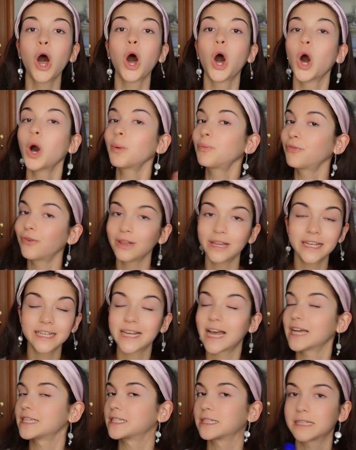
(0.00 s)
Hopefully it
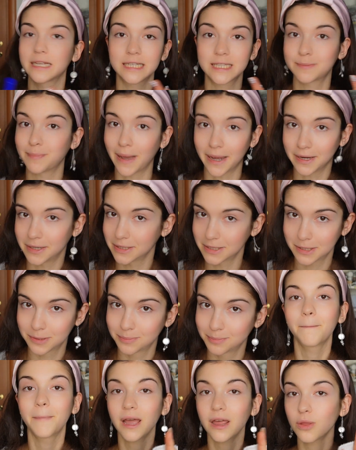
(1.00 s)
hasn't expired.
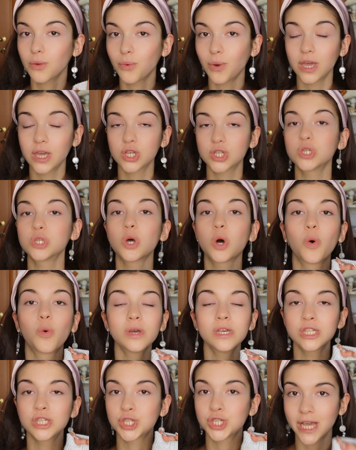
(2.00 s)
By the way, you should
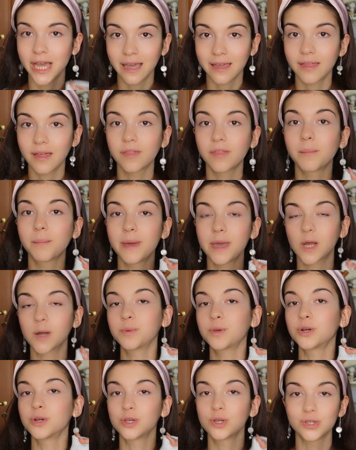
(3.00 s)
always check that the
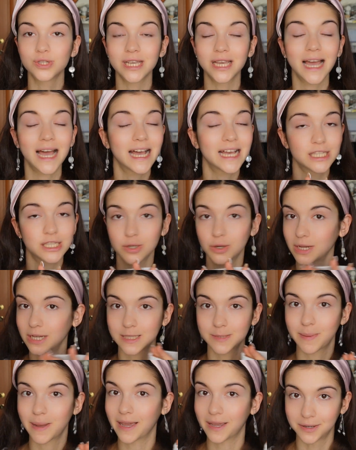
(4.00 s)
makeup you're using has not
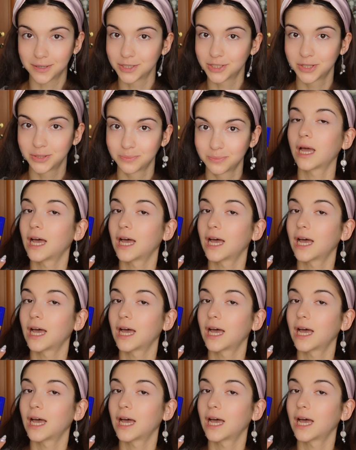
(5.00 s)
expired.